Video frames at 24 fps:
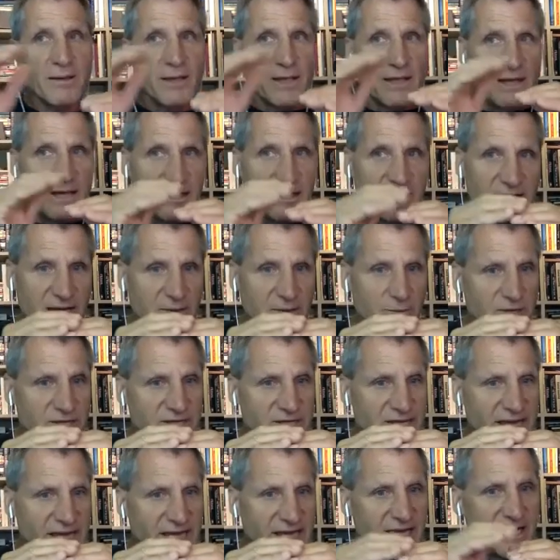And then we
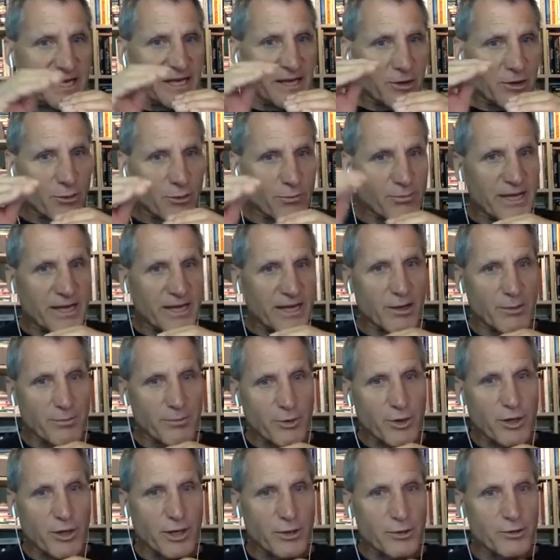take an incremental
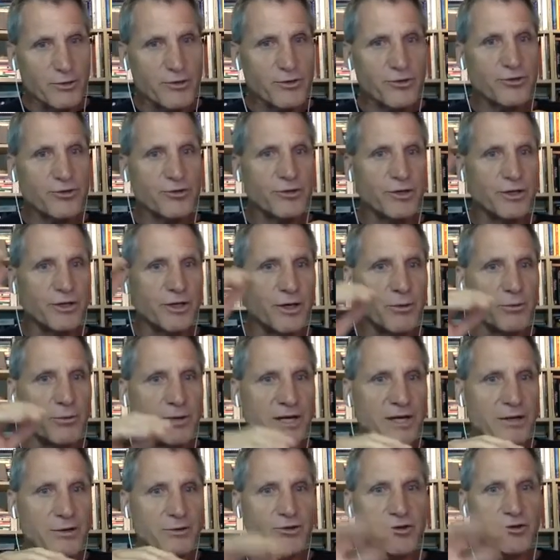approach.
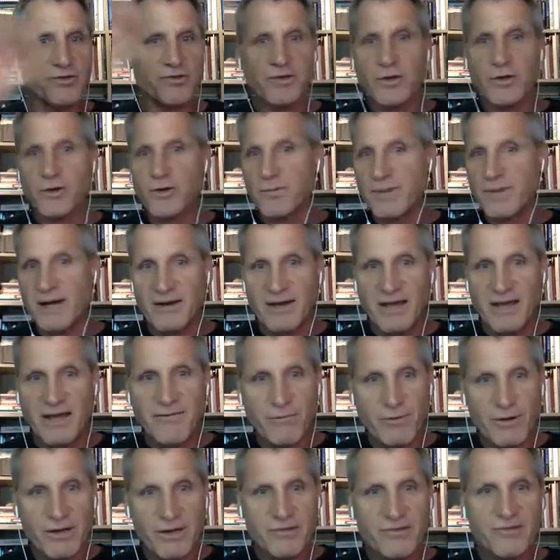We don't just go to Mount
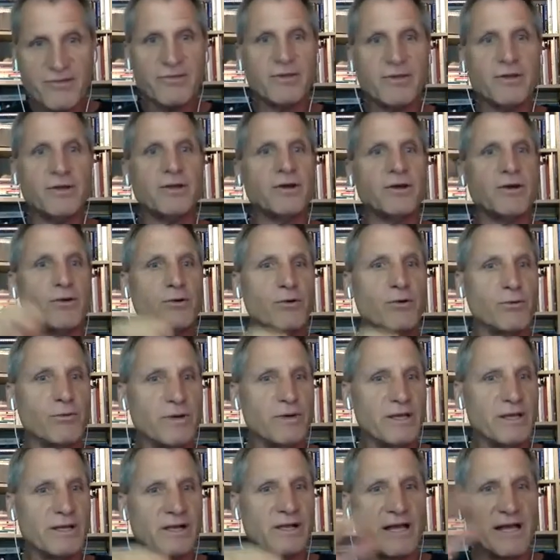Everest,
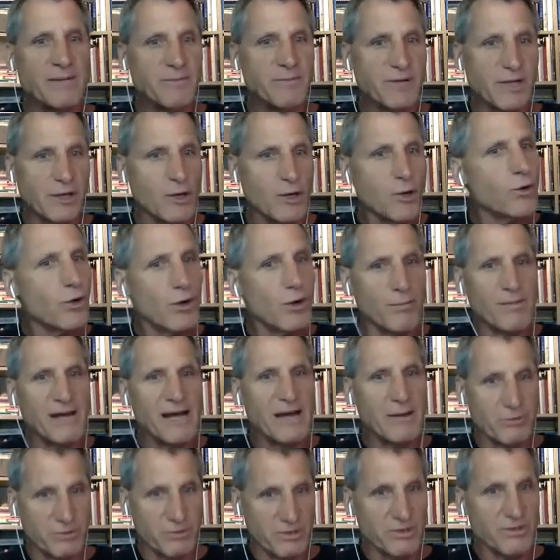we climb the local
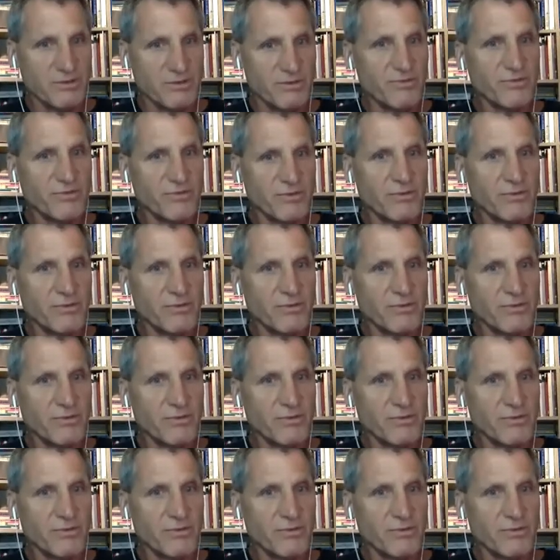mountains.